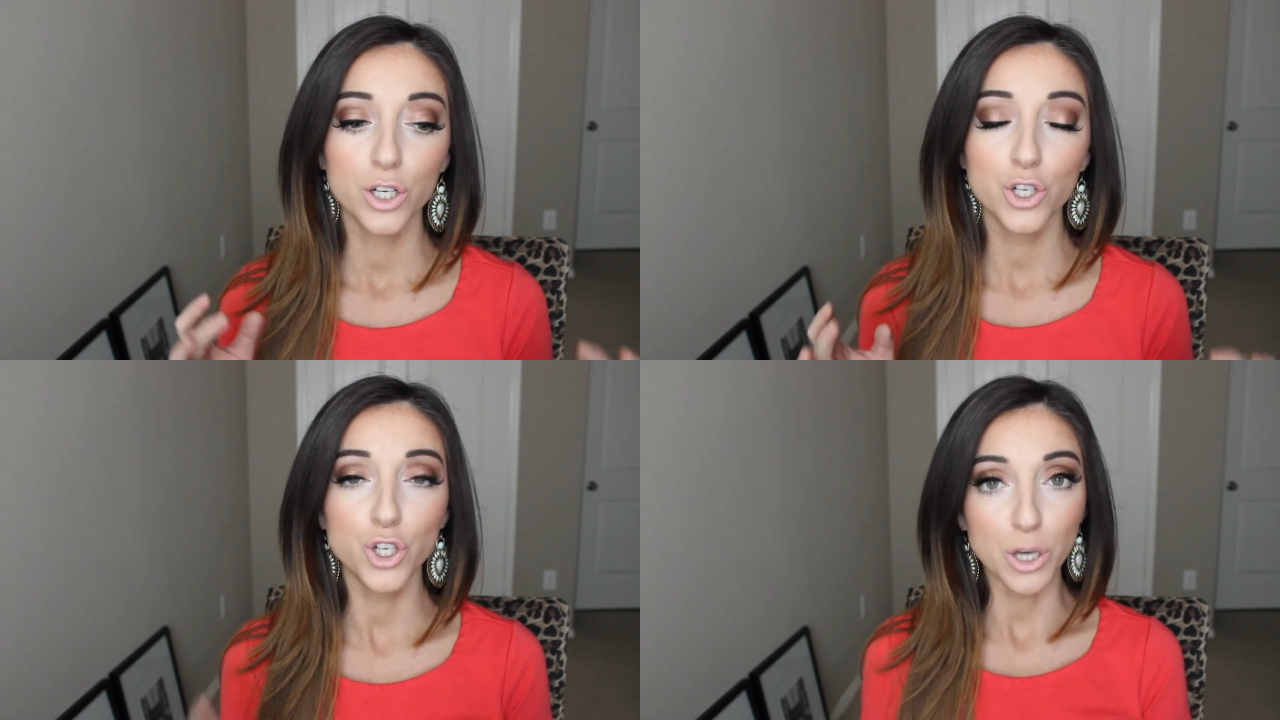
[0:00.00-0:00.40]

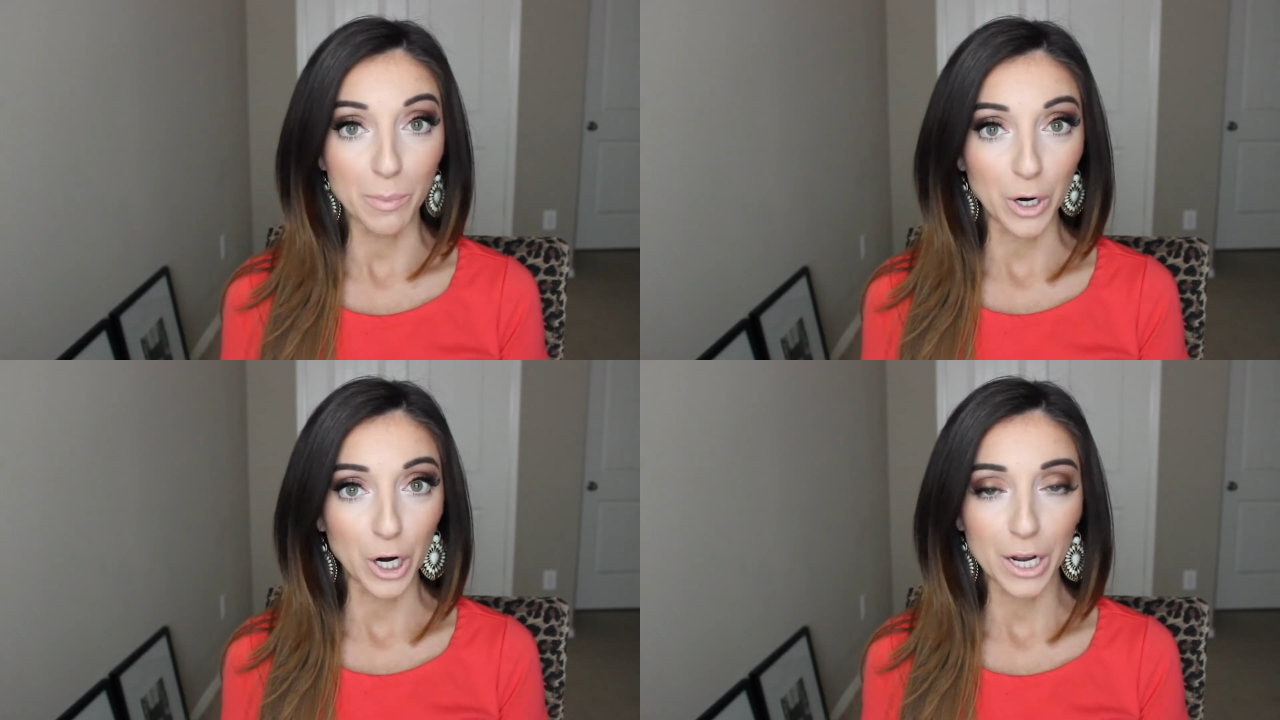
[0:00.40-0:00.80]

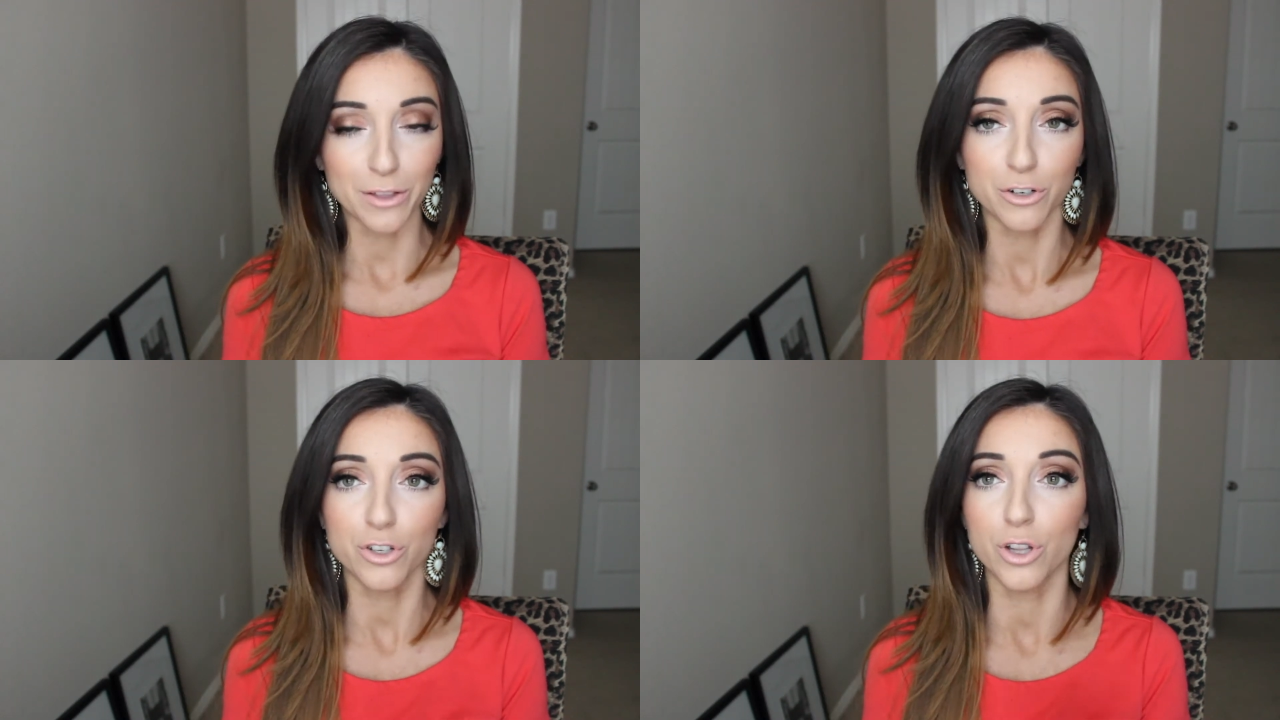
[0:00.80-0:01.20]
shimmer.
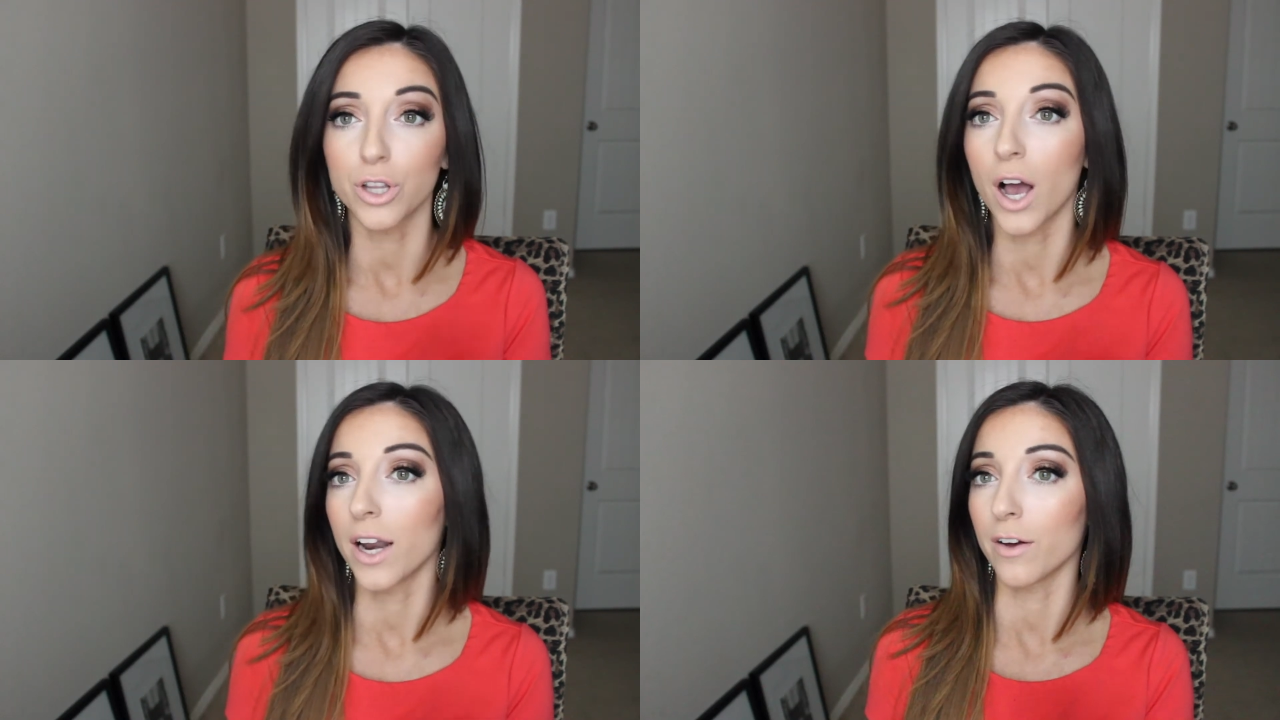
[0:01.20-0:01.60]
There's a
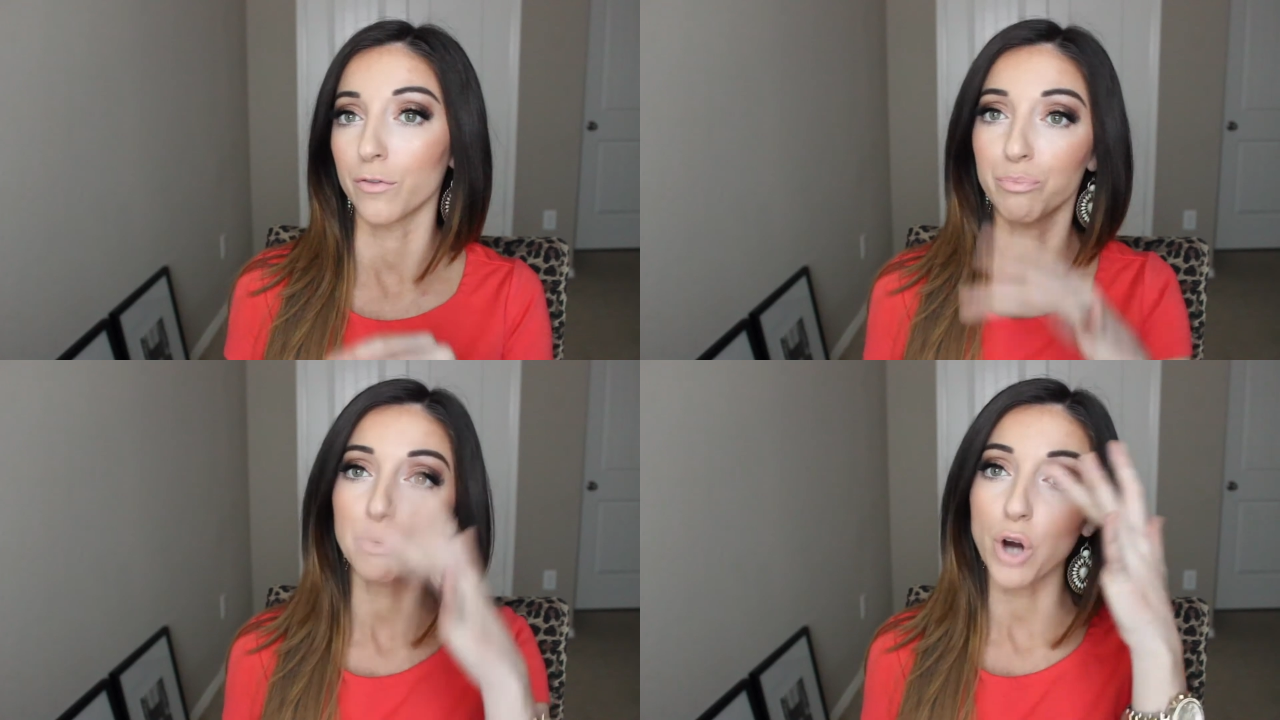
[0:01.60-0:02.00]
lot of
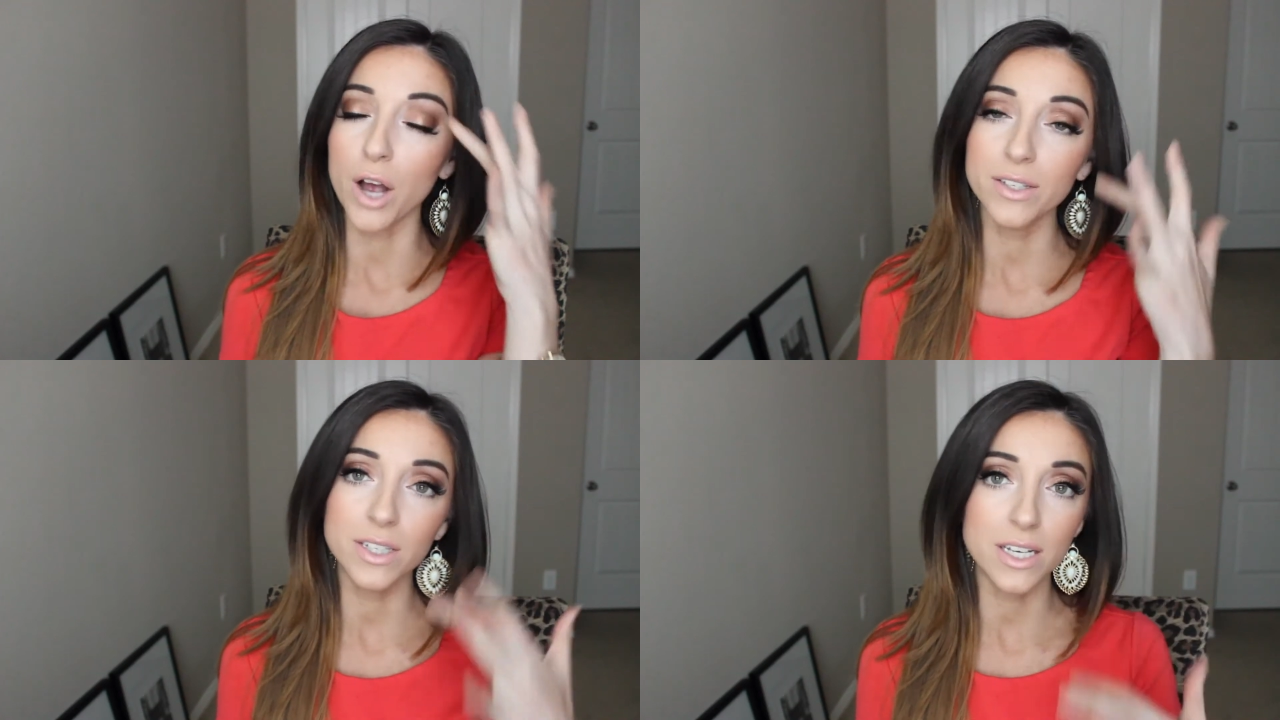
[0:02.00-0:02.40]

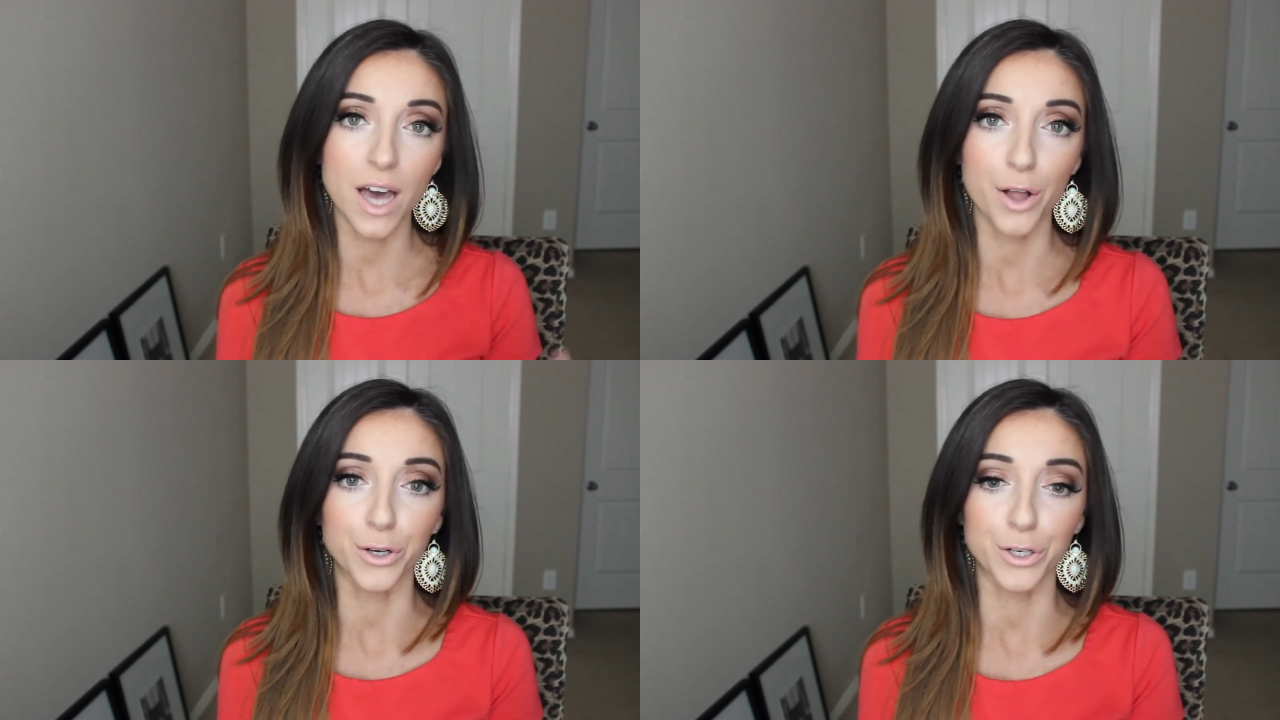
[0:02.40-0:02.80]
bronzy
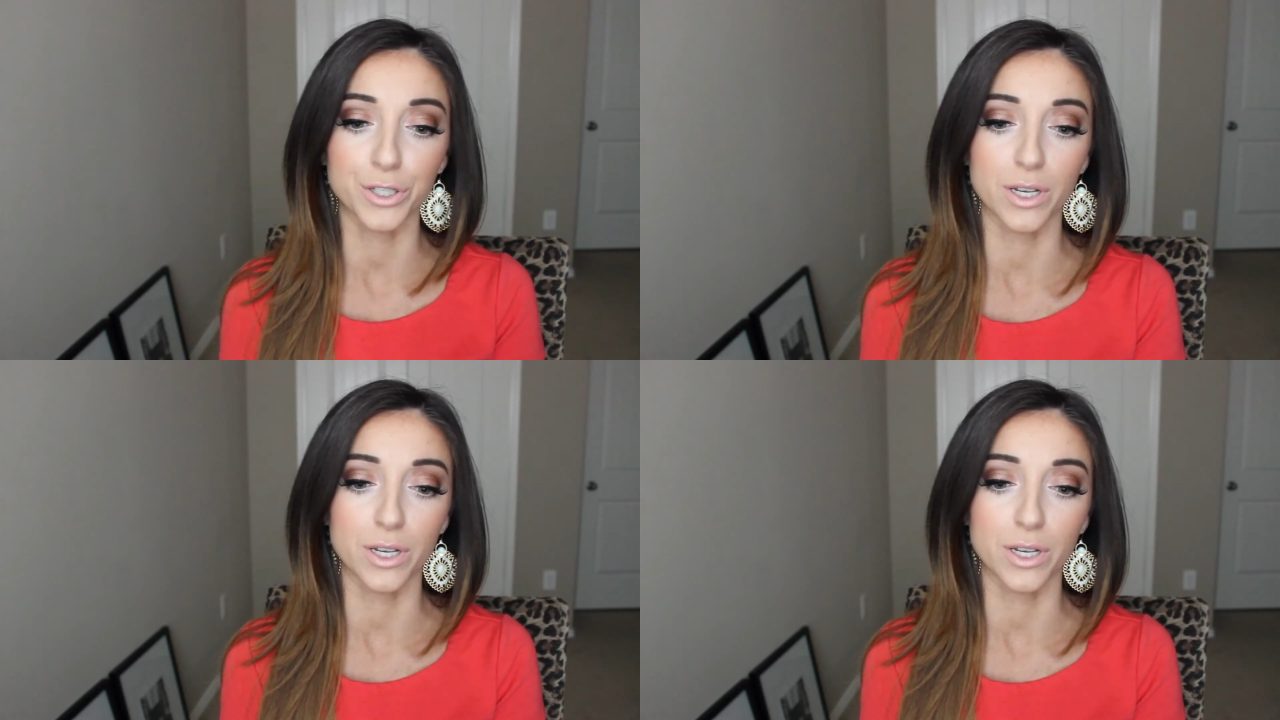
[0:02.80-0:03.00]
colors